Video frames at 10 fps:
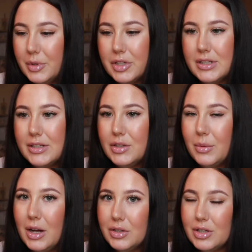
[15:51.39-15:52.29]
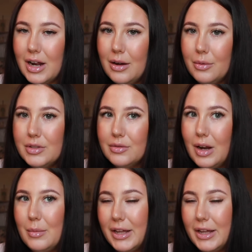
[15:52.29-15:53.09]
We just need to do 100 hours of like